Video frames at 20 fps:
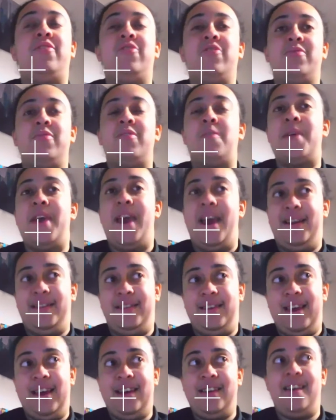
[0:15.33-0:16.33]
it just was a bit
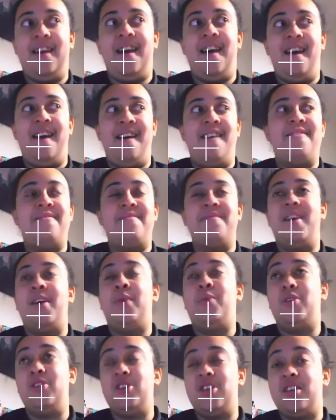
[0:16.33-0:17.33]
hectic.
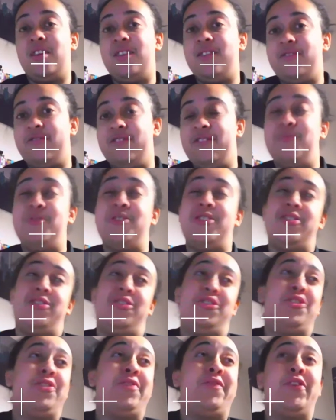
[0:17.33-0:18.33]
I watched Last Christmas.
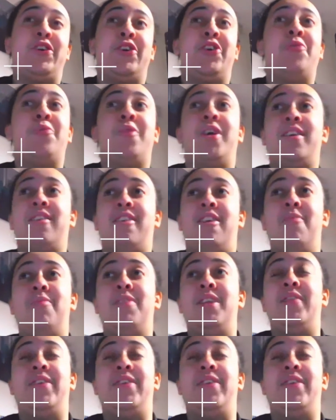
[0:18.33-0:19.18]
It's such a good film. I can't